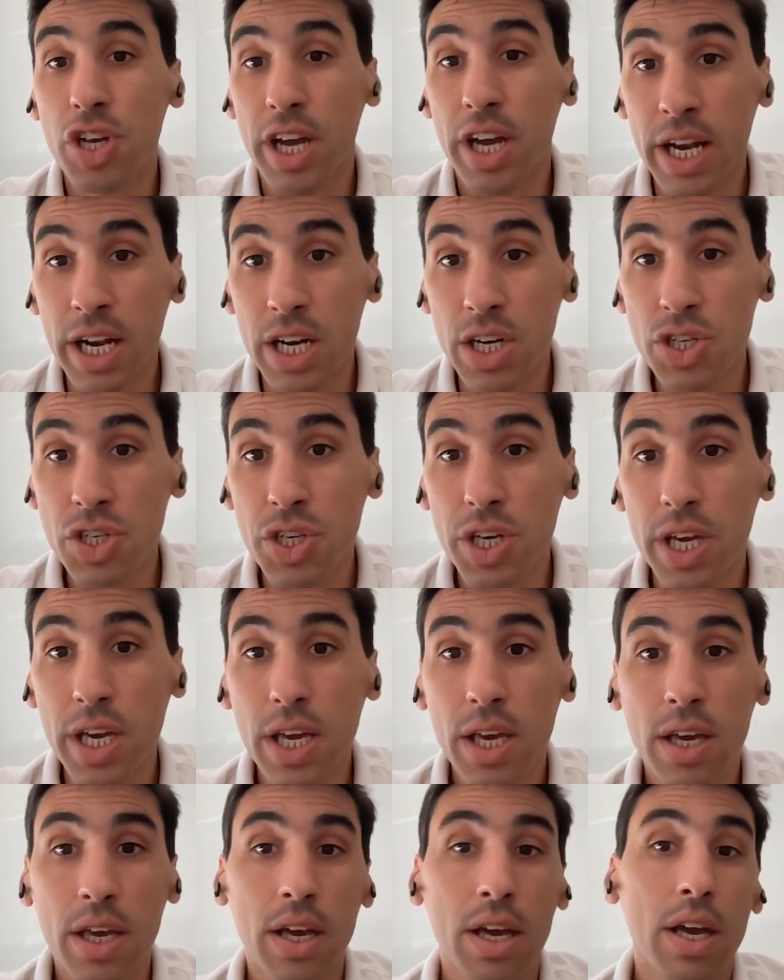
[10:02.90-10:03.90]

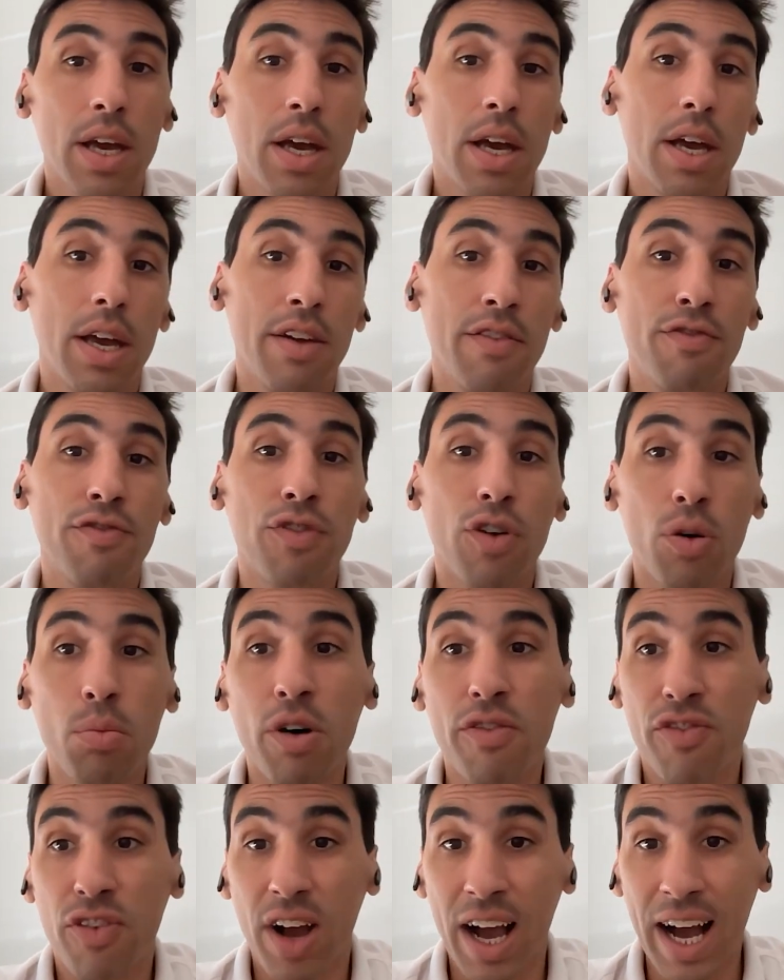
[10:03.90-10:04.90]
energy in form
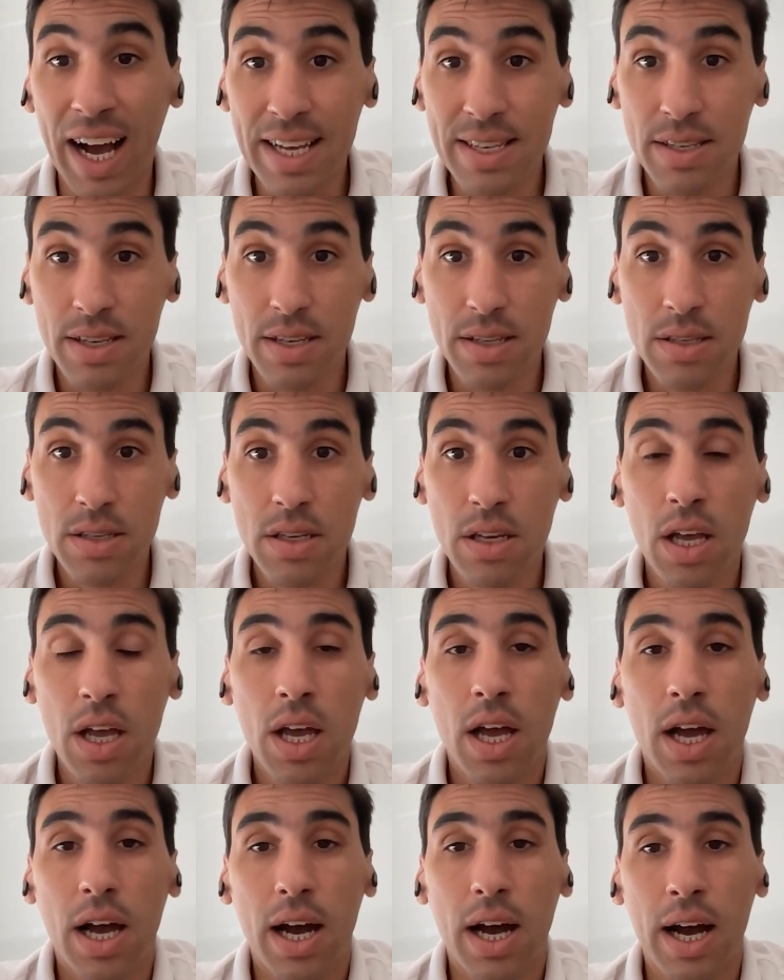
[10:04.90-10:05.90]
of gases.
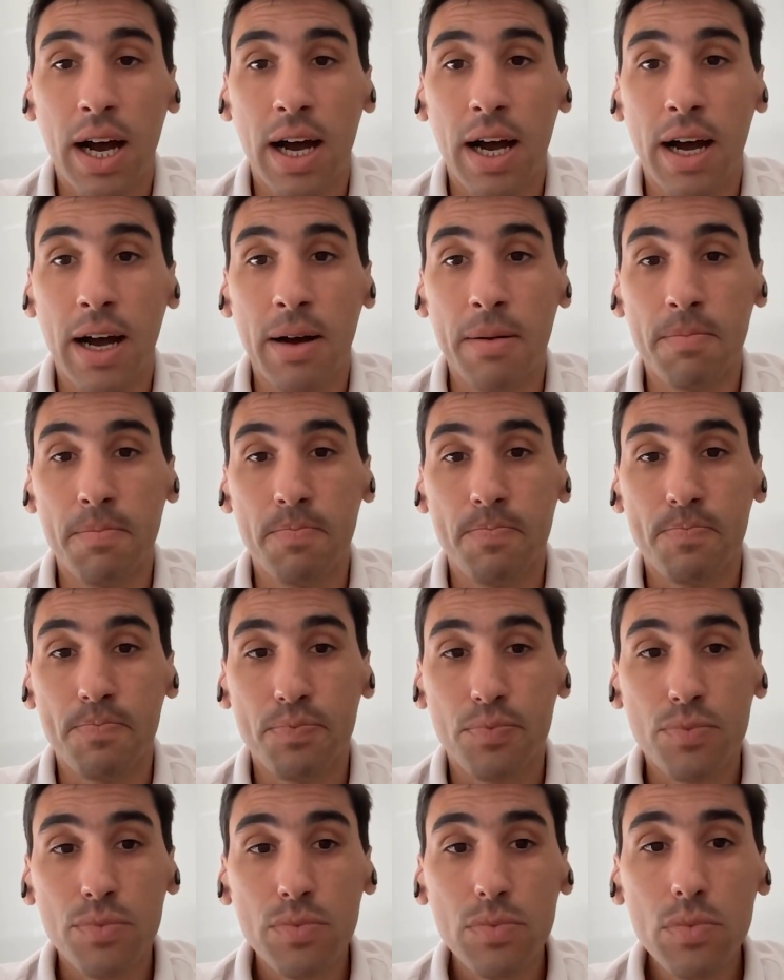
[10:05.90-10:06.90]
Um,
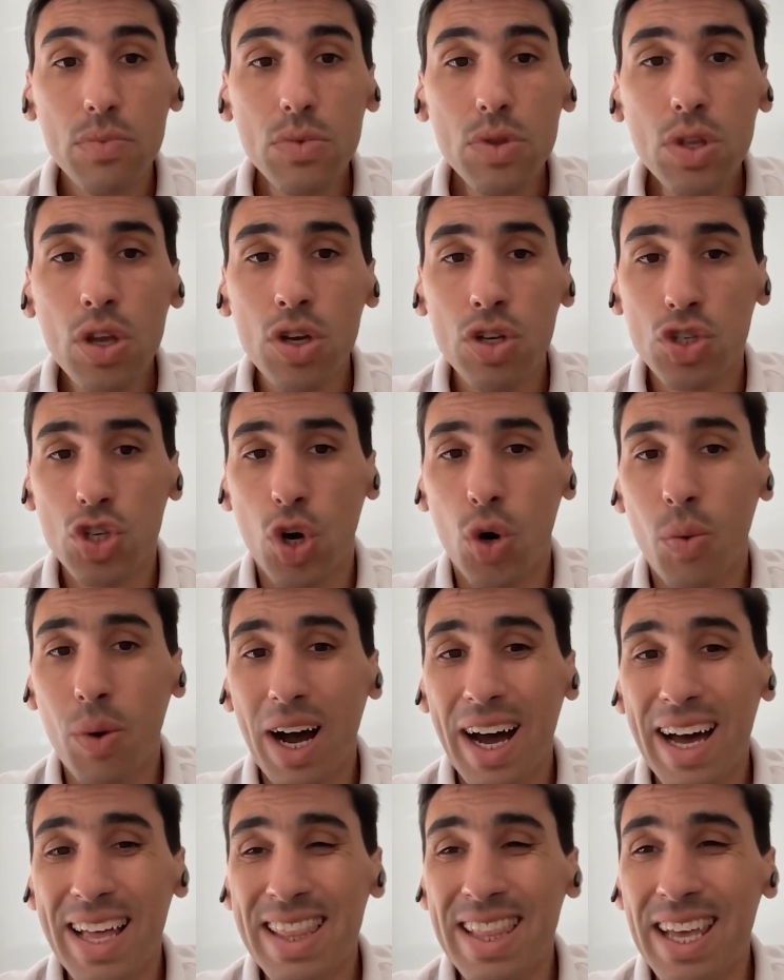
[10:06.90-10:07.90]

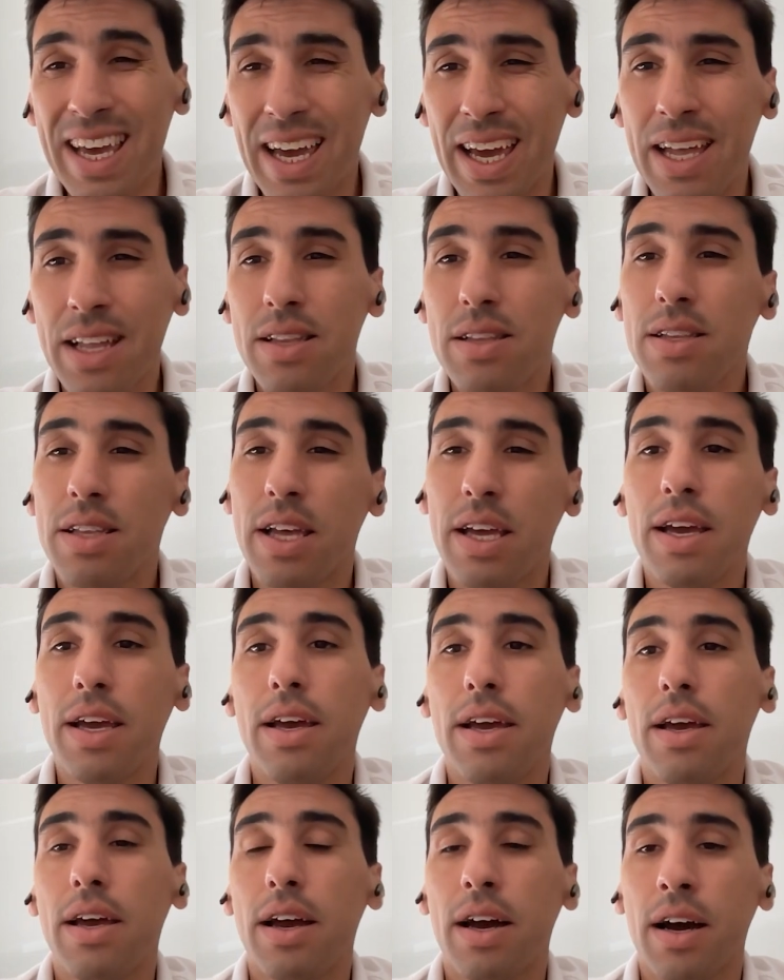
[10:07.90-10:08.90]
so at the end,
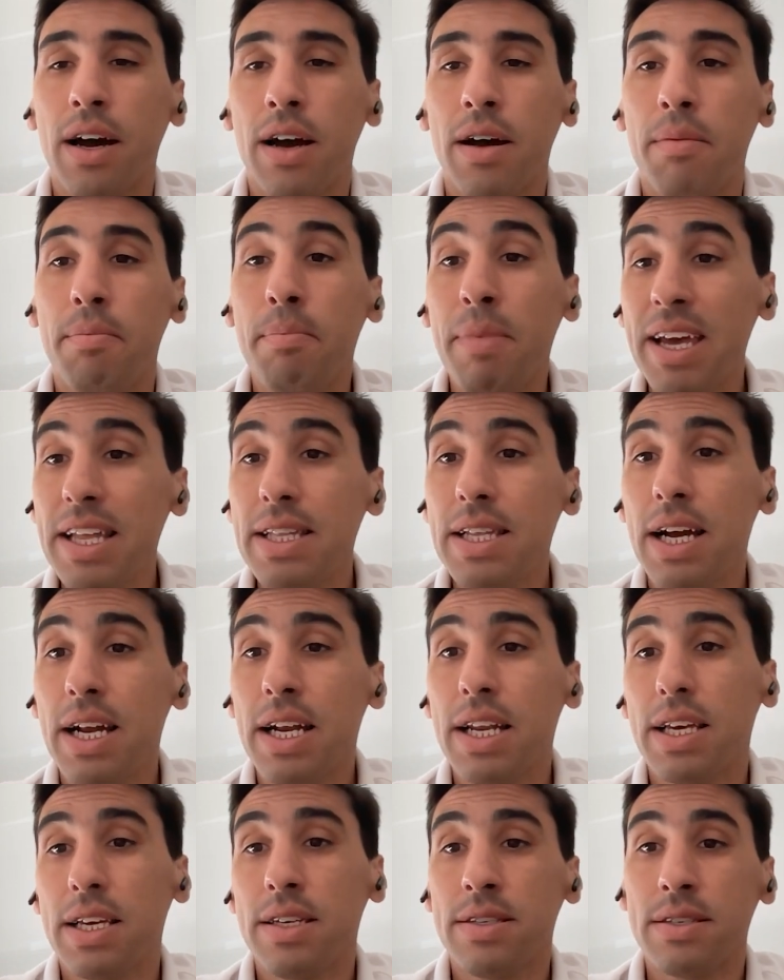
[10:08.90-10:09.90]
the uh,
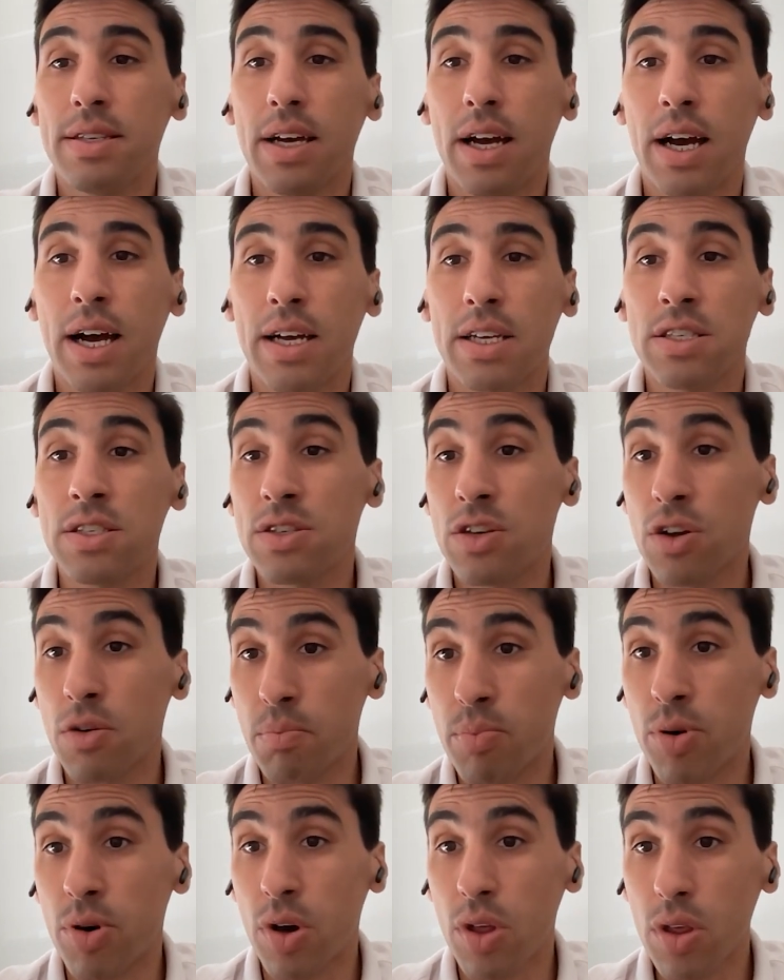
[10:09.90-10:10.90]
methane is a
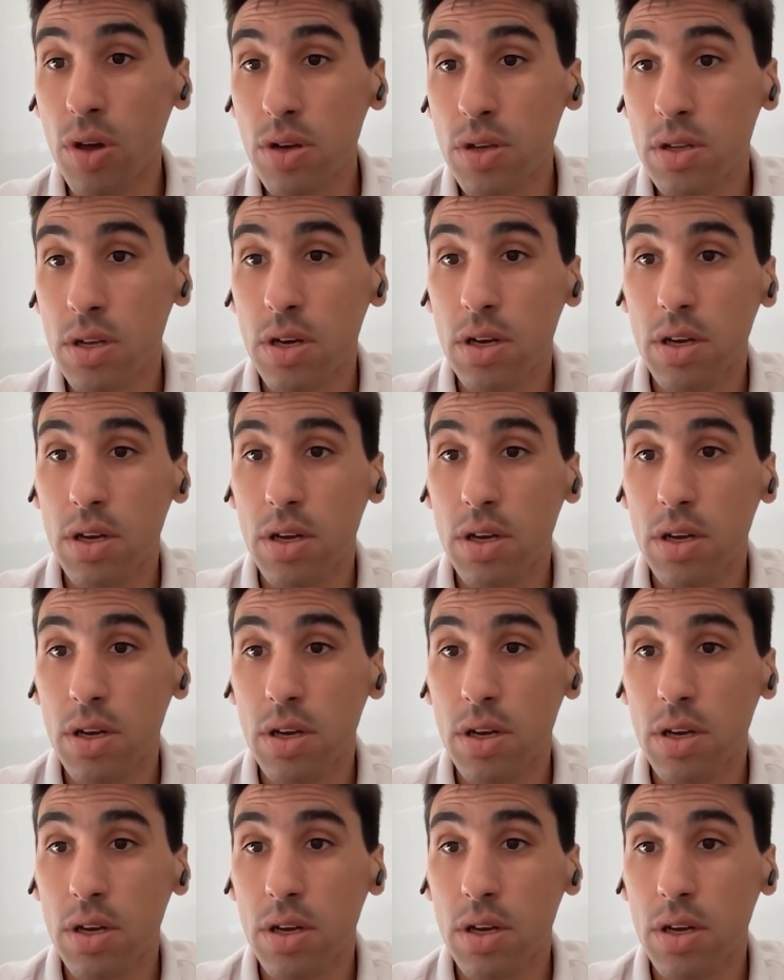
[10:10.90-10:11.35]
subproduct